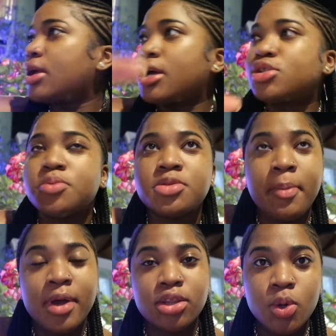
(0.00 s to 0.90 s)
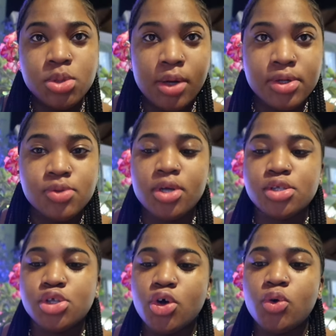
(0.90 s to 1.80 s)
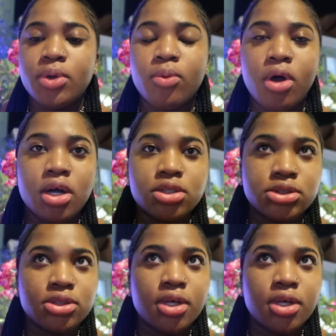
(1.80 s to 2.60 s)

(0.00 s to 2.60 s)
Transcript: Yeah, too much people at the hotel restaurant, so we walked